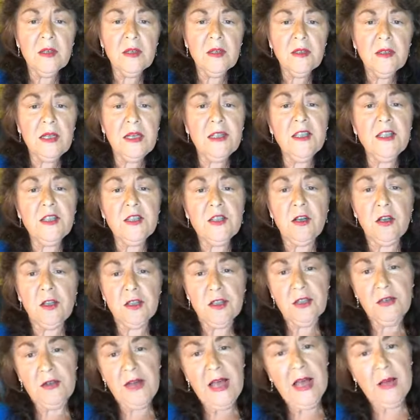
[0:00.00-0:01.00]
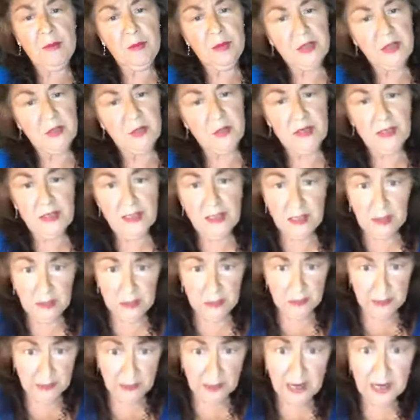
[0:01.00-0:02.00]
Now this also happens with
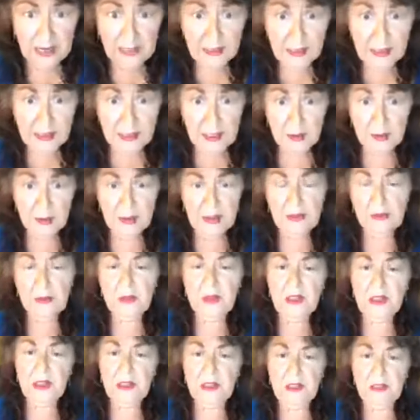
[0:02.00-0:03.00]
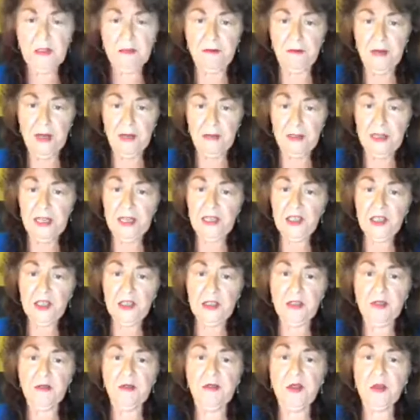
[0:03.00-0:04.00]
color and light therapy, which is the
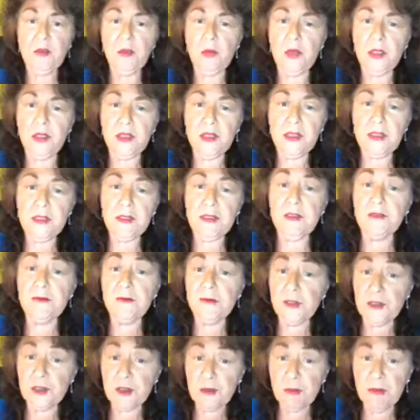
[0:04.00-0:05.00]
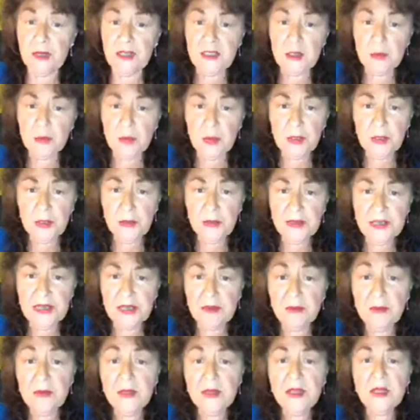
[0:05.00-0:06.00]
foundation of the work, the first month's
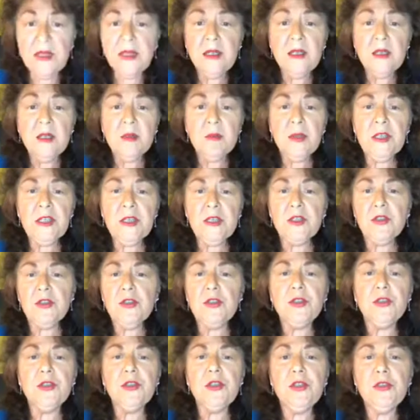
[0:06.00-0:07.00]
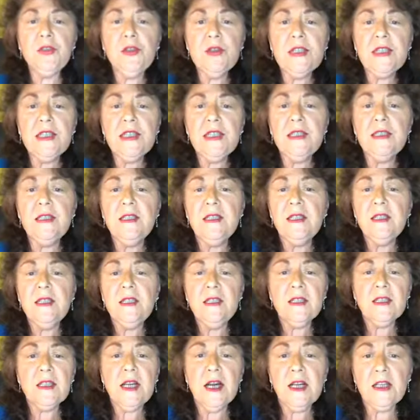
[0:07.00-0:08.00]
program, because you're using
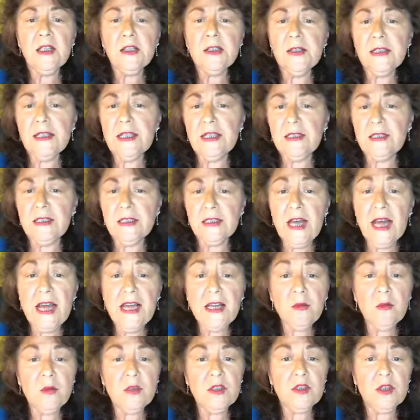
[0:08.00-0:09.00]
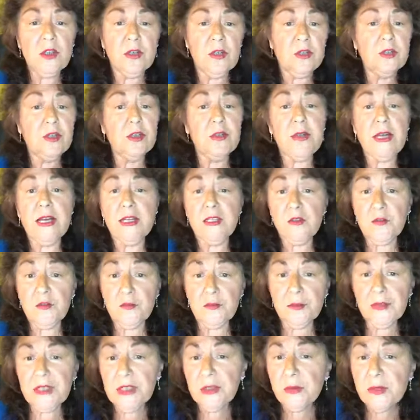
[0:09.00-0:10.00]
color and light, which also has
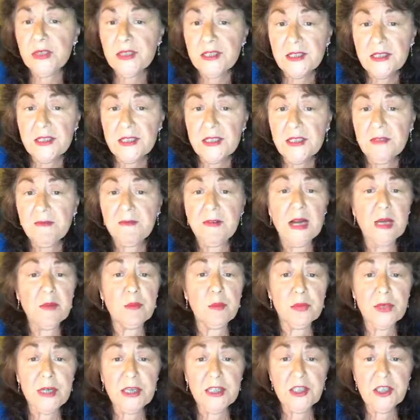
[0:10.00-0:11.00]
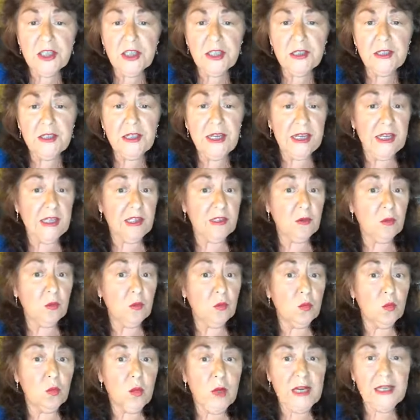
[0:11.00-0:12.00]
frequency, vibration, and
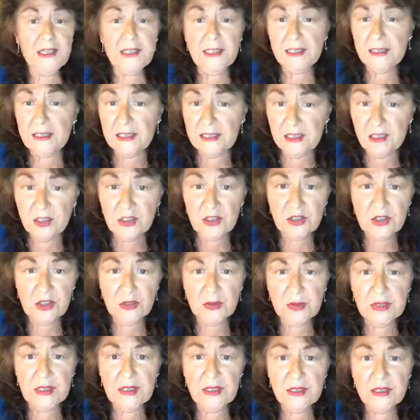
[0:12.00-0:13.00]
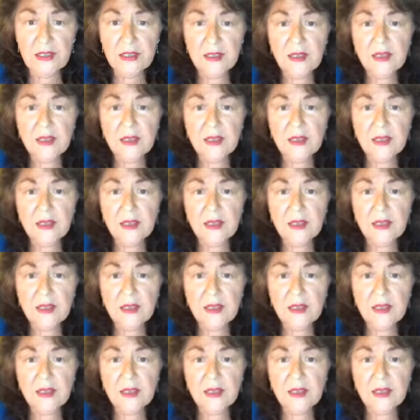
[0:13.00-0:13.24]
resonance to it,